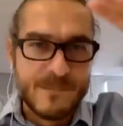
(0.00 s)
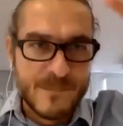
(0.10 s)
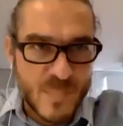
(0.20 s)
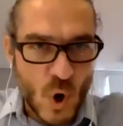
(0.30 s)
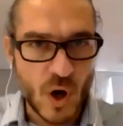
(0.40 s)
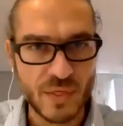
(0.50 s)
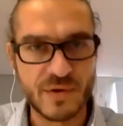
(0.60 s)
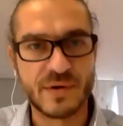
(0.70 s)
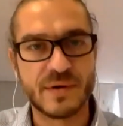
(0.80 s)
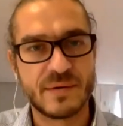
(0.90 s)

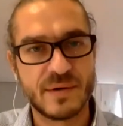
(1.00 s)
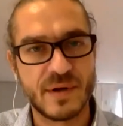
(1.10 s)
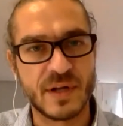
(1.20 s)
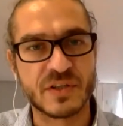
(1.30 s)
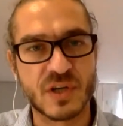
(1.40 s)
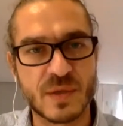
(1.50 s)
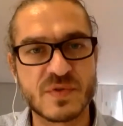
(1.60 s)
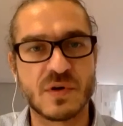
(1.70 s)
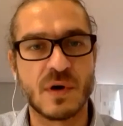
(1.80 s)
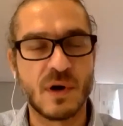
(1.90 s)
broader in
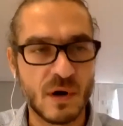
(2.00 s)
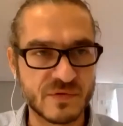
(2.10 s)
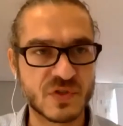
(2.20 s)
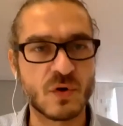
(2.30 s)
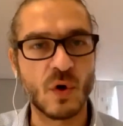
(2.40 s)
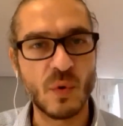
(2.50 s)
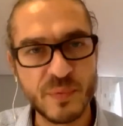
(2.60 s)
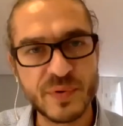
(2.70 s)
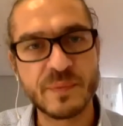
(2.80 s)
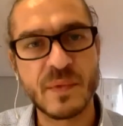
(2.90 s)
terms of
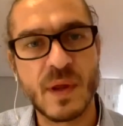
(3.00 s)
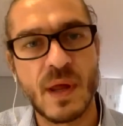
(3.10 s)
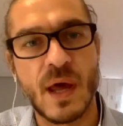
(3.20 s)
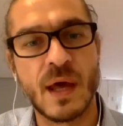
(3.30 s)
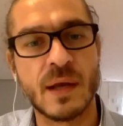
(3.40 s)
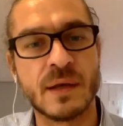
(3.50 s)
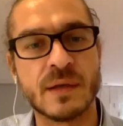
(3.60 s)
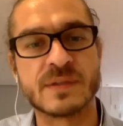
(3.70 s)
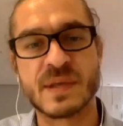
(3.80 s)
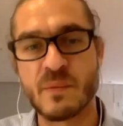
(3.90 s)
scope,
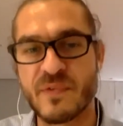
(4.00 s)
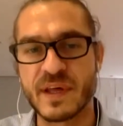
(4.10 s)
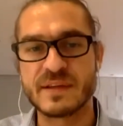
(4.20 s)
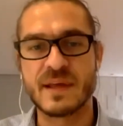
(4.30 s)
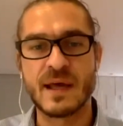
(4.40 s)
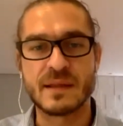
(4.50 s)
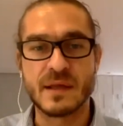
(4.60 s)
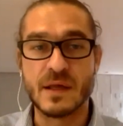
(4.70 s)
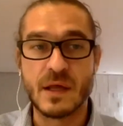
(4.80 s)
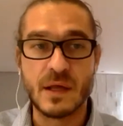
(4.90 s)
and something that
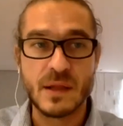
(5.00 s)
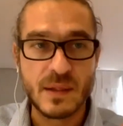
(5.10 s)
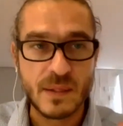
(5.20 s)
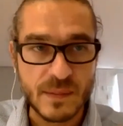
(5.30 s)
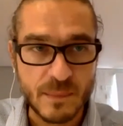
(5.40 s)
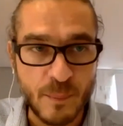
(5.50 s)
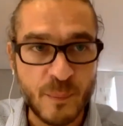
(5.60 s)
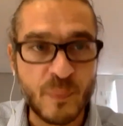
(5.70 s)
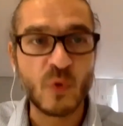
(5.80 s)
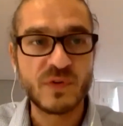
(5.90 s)

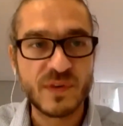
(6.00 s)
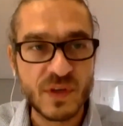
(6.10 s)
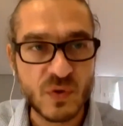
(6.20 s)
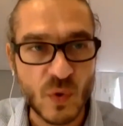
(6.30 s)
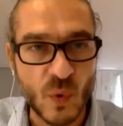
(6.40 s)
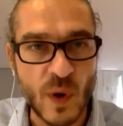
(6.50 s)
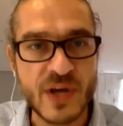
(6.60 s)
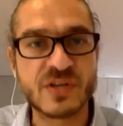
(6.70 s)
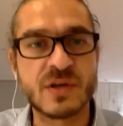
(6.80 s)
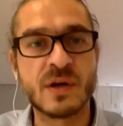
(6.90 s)
puts into
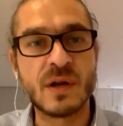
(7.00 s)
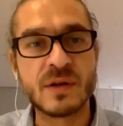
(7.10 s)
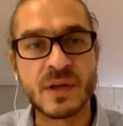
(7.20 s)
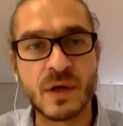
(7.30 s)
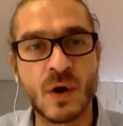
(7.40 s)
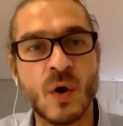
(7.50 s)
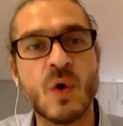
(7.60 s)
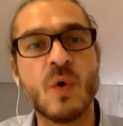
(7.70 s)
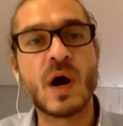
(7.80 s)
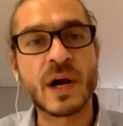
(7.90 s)
question the
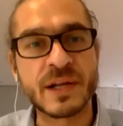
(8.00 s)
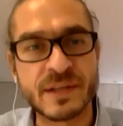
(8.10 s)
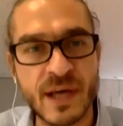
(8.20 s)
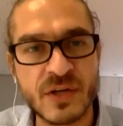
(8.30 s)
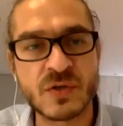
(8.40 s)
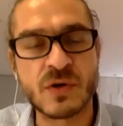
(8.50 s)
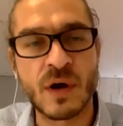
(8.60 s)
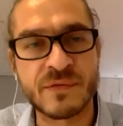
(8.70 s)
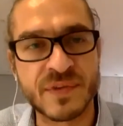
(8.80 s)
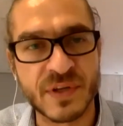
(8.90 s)
whole architecture
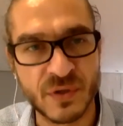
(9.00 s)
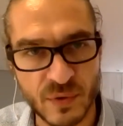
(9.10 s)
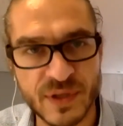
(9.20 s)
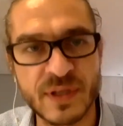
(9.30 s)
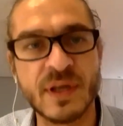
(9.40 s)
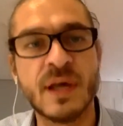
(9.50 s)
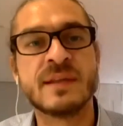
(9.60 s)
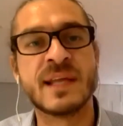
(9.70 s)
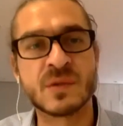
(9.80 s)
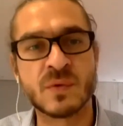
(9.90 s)
of security
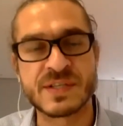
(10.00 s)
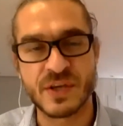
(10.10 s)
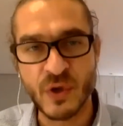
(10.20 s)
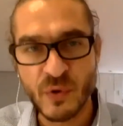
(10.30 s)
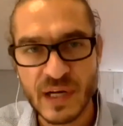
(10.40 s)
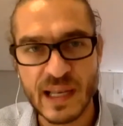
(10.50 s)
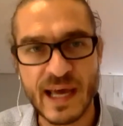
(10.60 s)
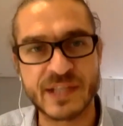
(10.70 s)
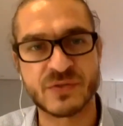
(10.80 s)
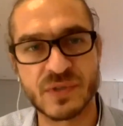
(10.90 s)
that was
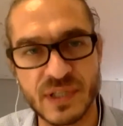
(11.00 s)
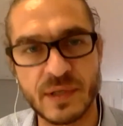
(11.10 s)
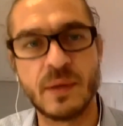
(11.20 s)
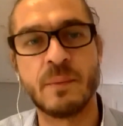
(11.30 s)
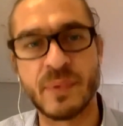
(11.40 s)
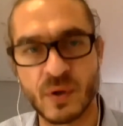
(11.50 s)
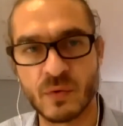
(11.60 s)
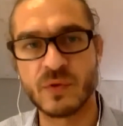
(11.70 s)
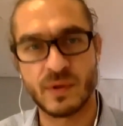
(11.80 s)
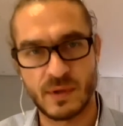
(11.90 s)
unilaterally
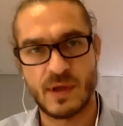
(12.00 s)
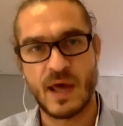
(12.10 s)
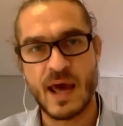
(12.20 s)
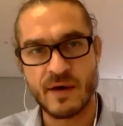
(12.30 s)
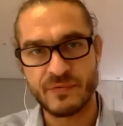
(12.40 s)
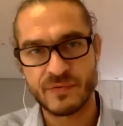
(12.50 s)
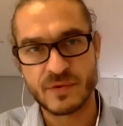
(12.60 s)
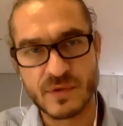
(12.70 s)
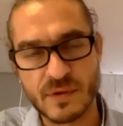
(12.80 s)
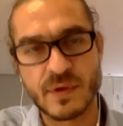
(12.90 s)
built
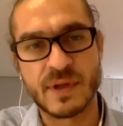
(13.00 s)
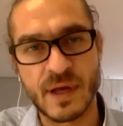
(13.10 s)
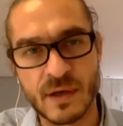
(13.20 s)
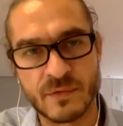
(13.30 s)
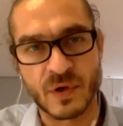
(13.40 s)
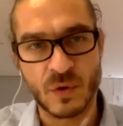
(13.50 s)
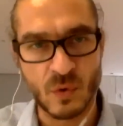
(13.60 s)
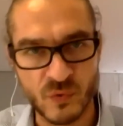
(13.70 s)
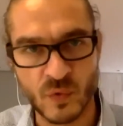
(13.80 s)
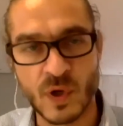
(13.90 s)
after the end of the
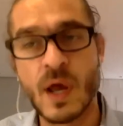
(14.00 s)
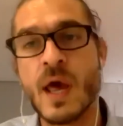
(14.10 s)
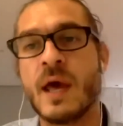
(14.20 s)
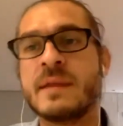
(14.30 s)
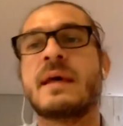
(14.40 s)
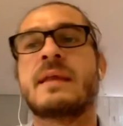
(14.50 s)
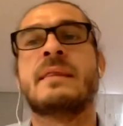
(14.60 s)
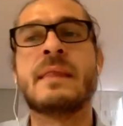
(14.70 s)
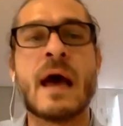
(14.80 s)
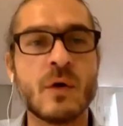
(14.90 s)
Cold War, and that
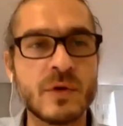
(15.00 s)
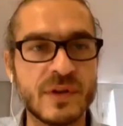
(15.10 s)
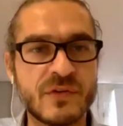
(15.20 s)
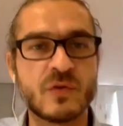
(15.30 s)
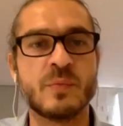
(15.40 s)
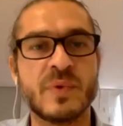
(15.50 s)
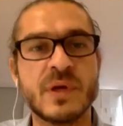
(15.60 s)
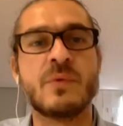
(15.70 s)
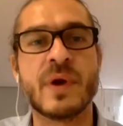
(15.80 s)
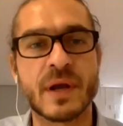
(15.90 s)
now needs to be
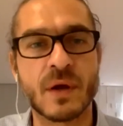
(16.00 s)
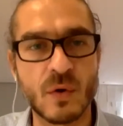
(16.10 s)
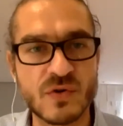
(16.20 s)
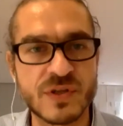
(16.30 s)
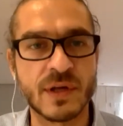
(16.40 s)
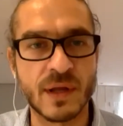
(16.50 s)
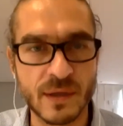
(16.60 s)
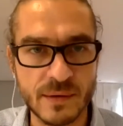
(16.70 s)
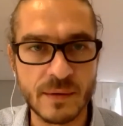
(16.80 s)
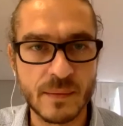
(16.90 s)

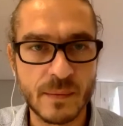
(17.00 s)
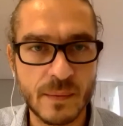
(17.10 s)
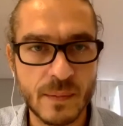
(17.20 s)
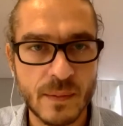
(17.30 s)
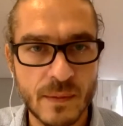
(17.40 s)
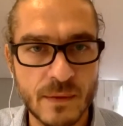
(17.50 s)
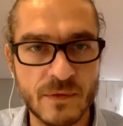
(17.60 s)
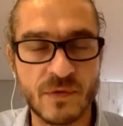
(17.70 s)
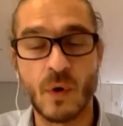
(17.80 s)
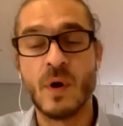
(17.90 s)
renegotiated.
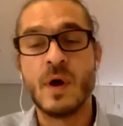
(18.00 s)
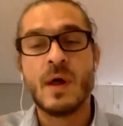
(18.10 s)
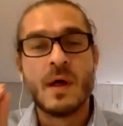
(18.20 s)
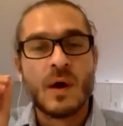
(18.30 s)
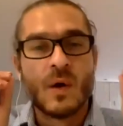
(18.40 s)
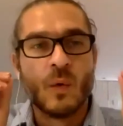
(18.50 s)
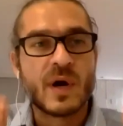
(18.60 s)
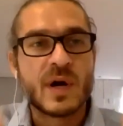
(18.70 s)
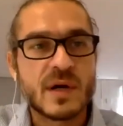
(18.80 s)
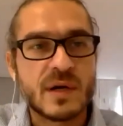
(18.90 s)
So
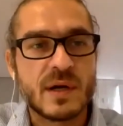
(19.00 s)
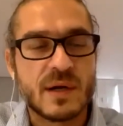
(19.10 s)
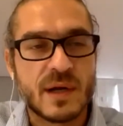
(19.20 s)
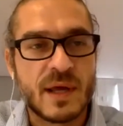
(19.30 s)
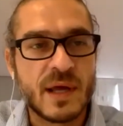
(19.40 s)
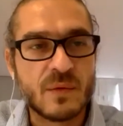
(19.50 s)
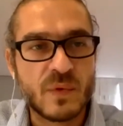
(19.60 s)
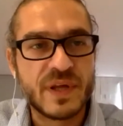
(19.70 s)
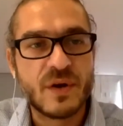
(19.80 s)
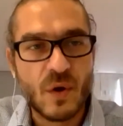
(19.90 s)
where can
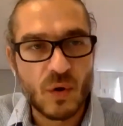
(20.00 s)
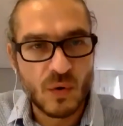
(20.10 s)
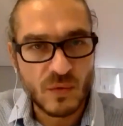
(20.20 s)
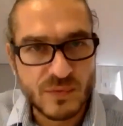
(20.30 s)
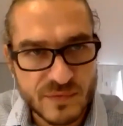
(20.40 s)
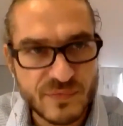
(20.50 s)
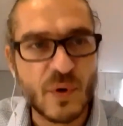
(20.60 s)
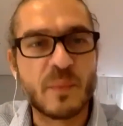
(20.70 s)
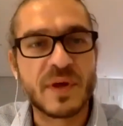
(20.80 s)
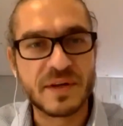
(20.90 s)
we go
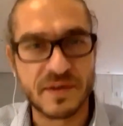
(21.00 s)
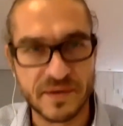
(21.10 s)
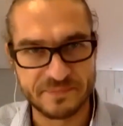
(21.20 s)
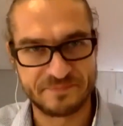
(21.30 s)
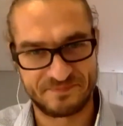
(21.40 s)
from here?